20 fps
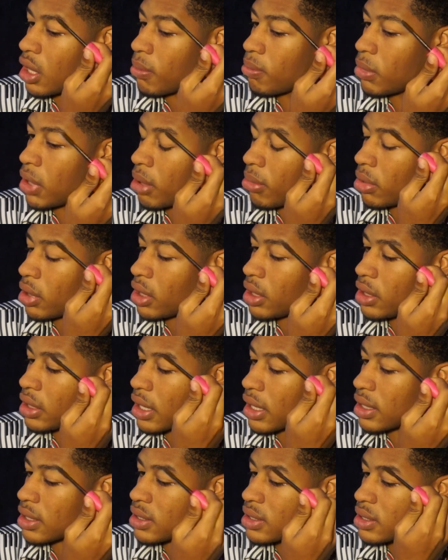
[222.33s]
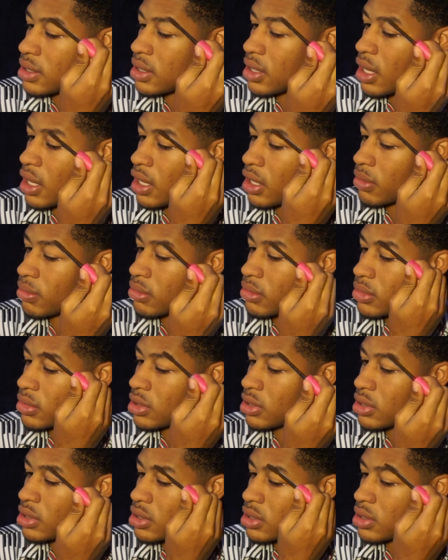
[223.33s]
Maybelline does
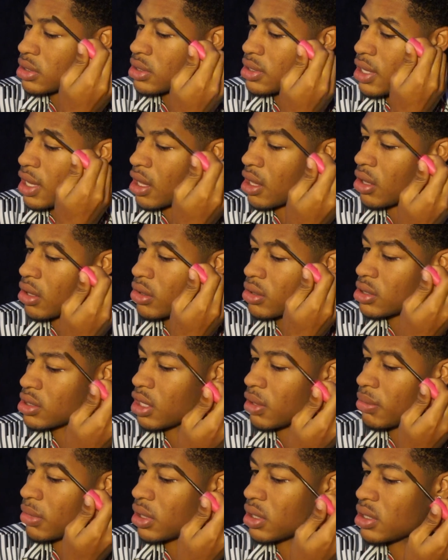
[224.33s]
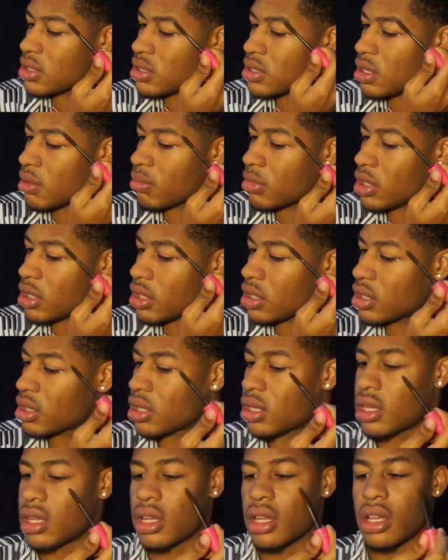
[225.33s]
sell something similar
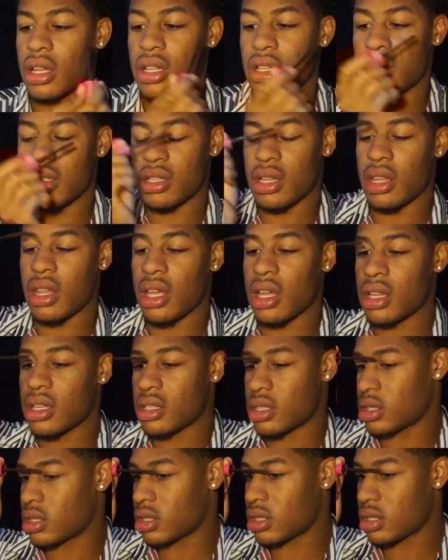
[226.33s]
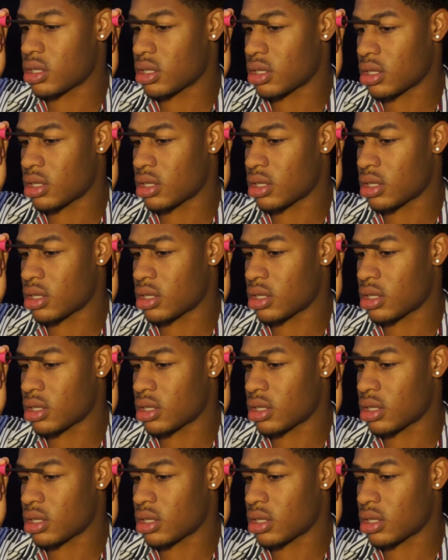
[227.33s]
to this.